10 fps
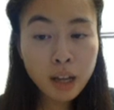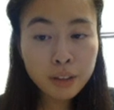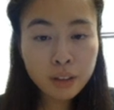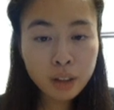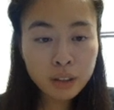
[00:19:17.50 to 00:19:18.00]

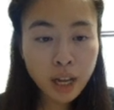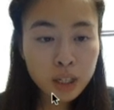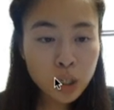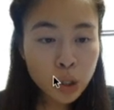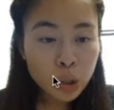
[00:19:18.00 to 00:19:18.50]
anything like
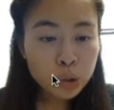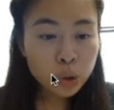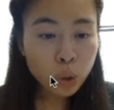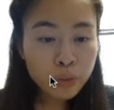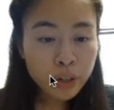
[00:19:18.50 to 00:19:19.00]
that
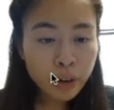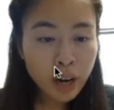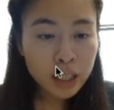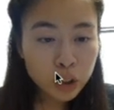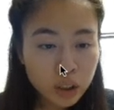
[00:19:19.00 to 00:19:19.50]
so over here,
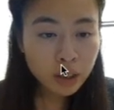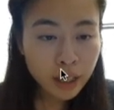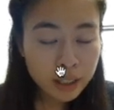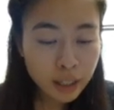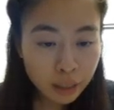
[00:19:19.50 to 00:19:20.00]
I actually
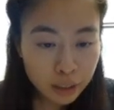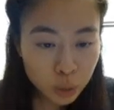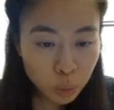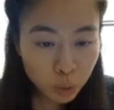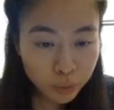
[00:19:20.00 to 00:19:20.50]
like
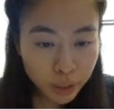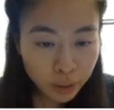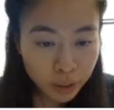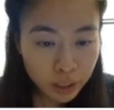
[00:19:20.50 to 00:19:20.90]
this one over here.